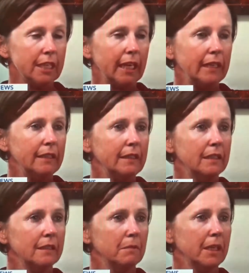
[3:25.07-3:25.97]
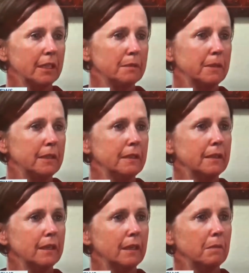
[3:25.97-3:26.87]
Dan, my husband,
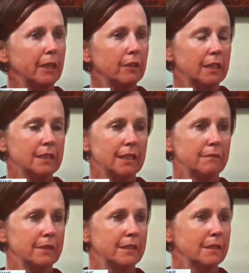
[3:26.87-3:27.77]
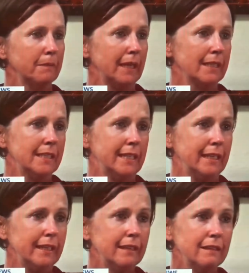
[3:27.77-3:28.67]
and my grandson was in the back seat.